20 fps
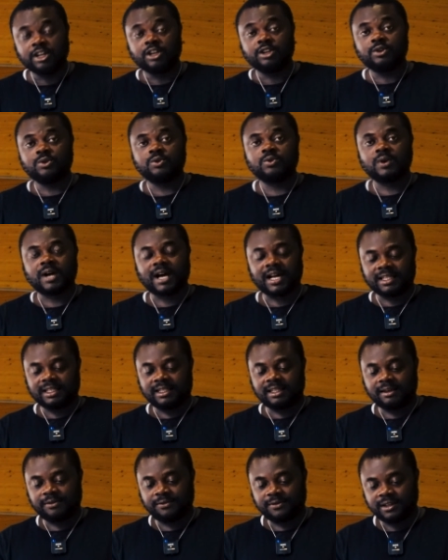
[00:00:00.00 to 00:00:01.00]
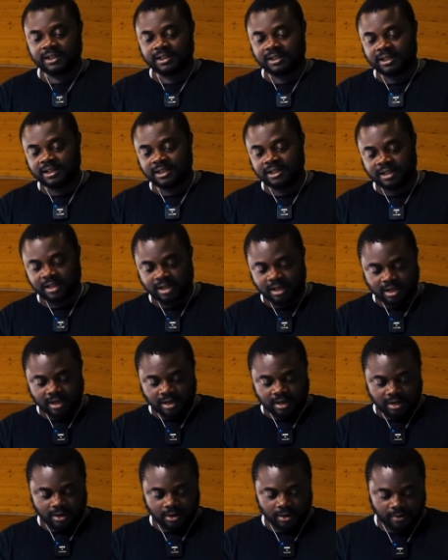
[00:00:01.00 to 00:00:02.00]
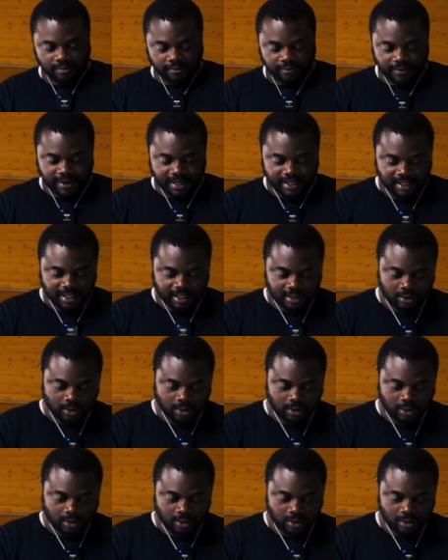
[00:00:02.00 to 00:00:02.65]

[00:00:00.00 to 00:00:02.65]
You are definitely gonna find that.